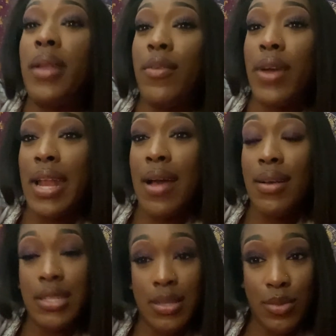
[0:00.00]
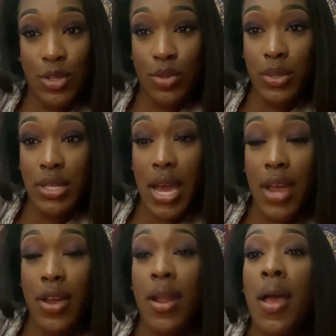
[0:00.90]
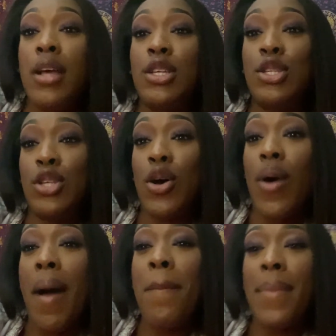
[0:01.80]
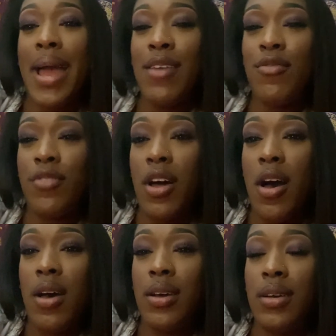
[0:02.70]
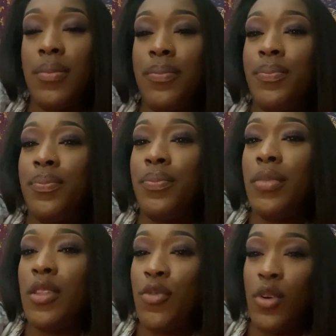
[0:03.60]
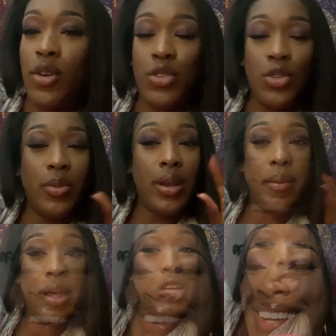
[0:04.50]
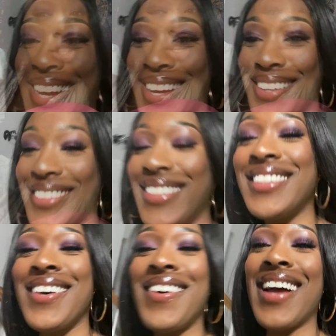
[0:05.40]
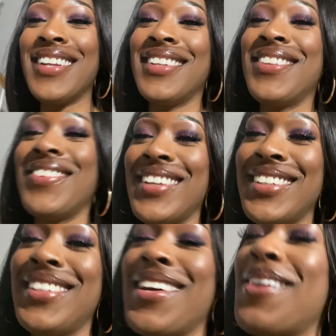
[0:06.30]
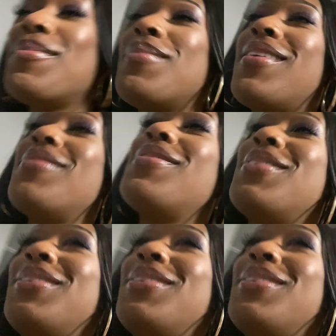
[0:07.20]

right now because I'm super tired. So I might vlog the photo shoot, but I'm not sure. So I just finished up my photo